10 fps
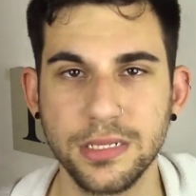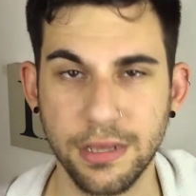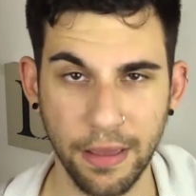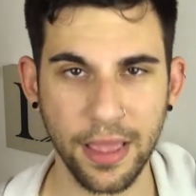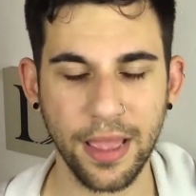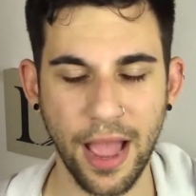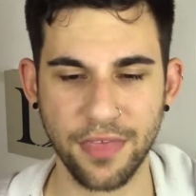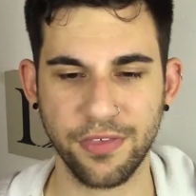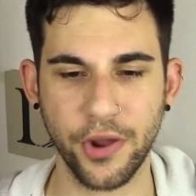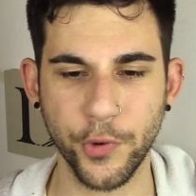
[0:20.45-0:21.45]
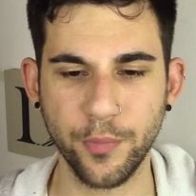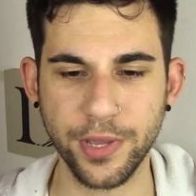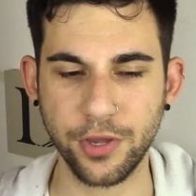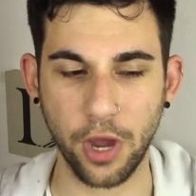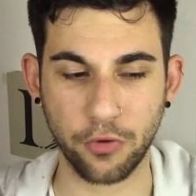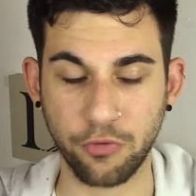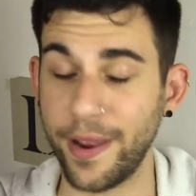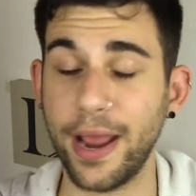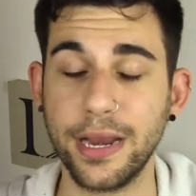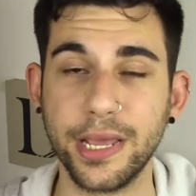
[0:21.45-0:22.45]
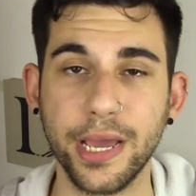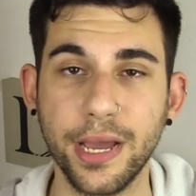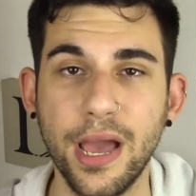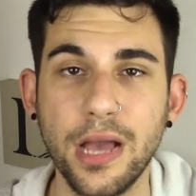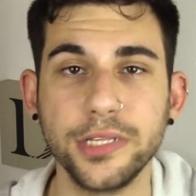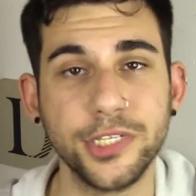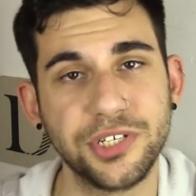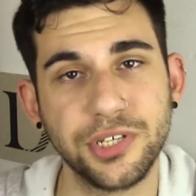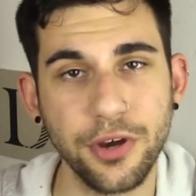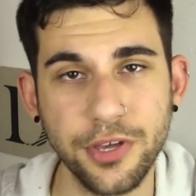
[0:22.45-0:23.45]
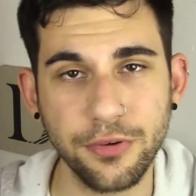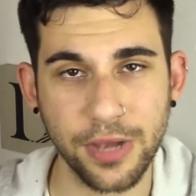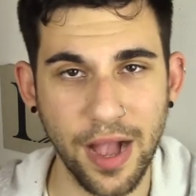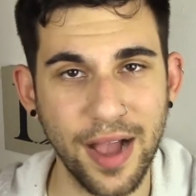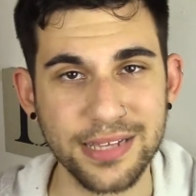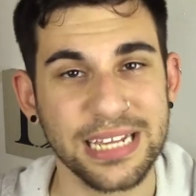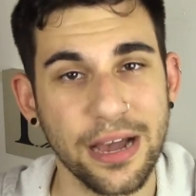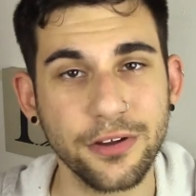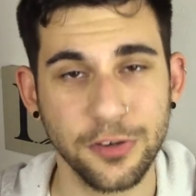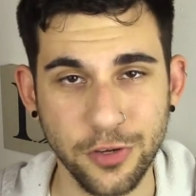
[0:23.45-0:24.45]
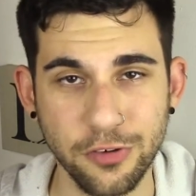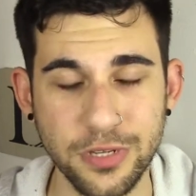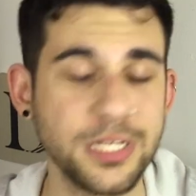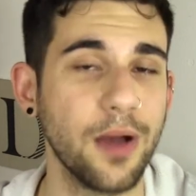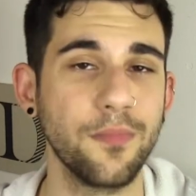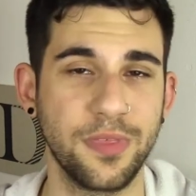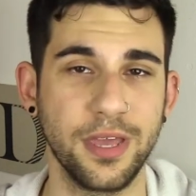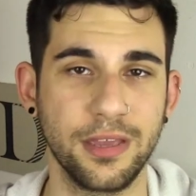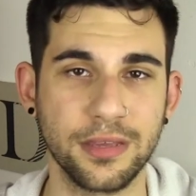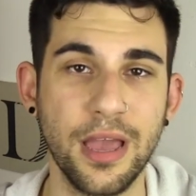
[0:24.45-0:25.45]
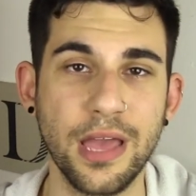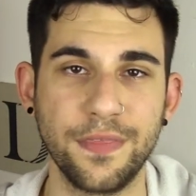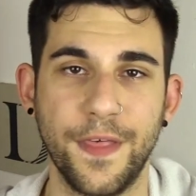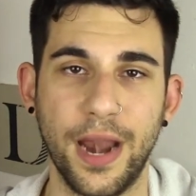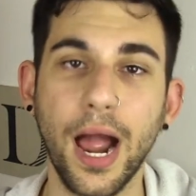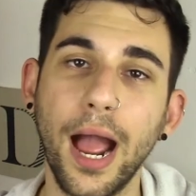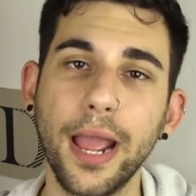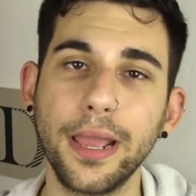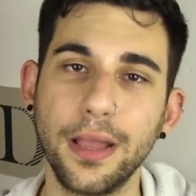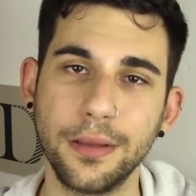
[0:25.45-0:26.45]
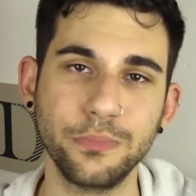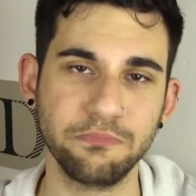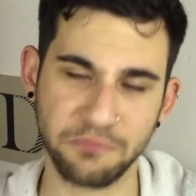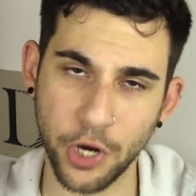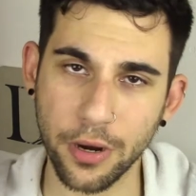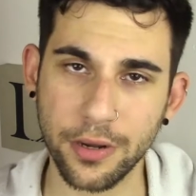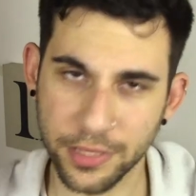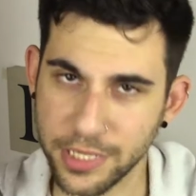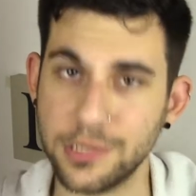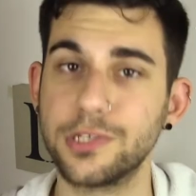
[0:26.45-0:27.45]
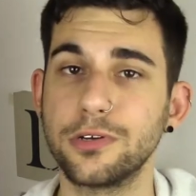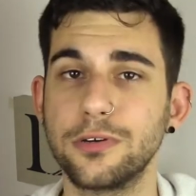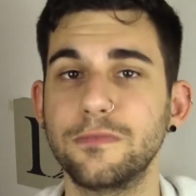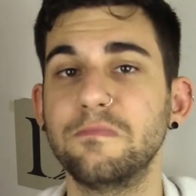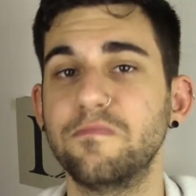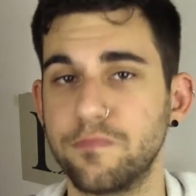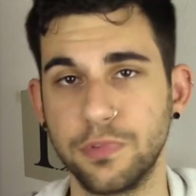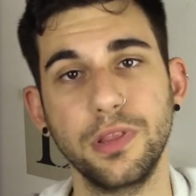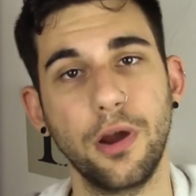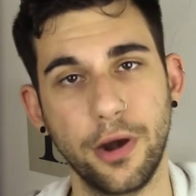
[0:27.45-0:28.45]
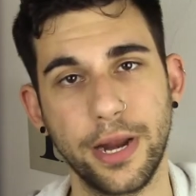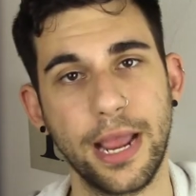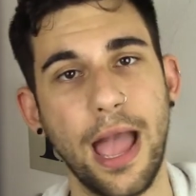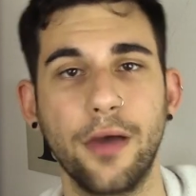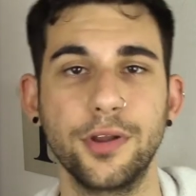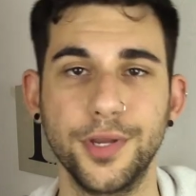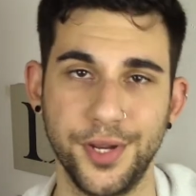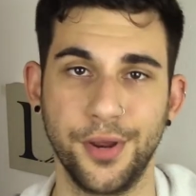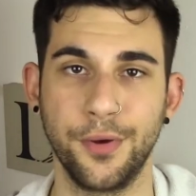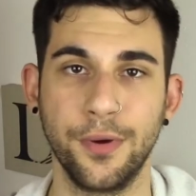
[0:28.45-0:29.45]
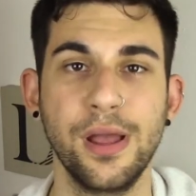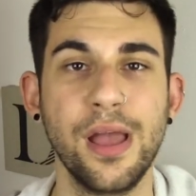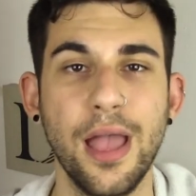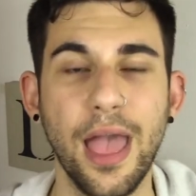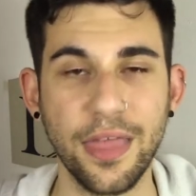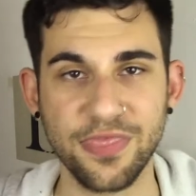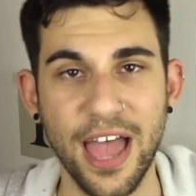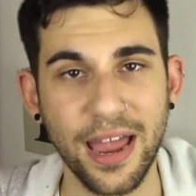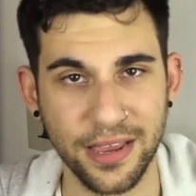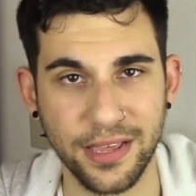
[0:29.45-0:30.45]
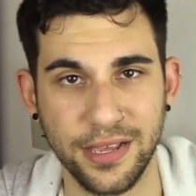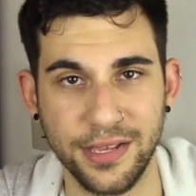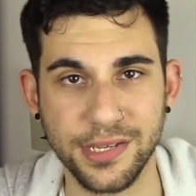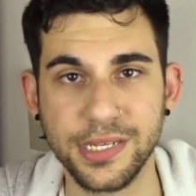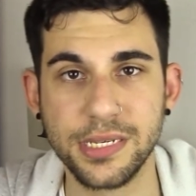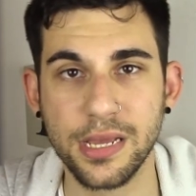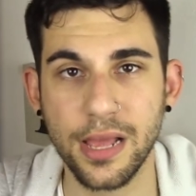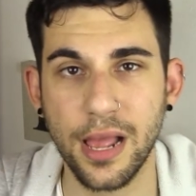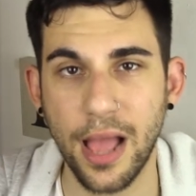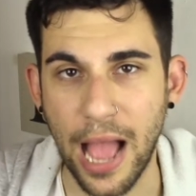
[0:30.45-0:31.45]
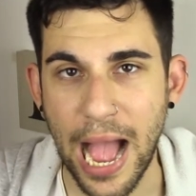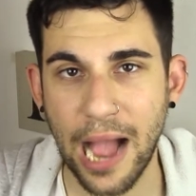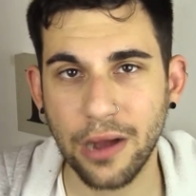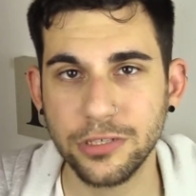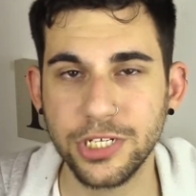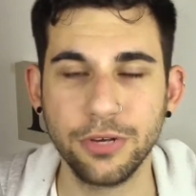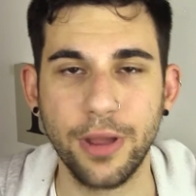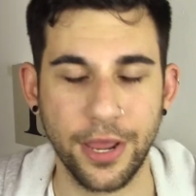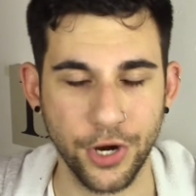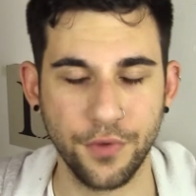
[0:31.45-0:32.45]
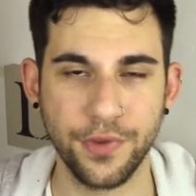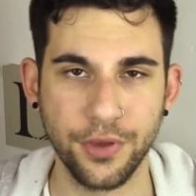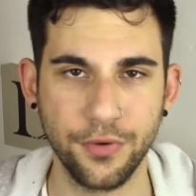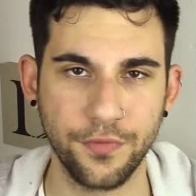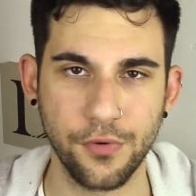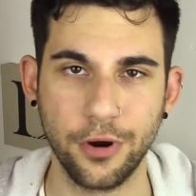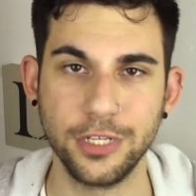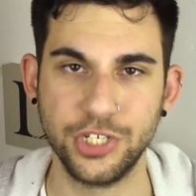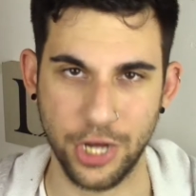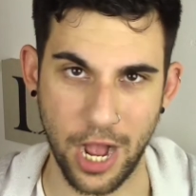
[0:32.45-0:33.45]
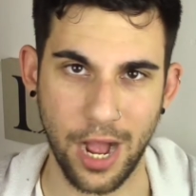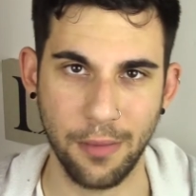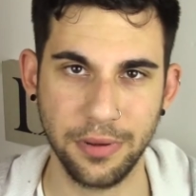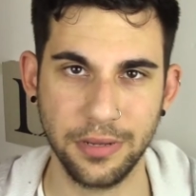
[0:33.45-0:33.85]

Today I thought it would be a great idea to show you guys how to do something that I am currently still learning how to do, and that is how to interview for a job.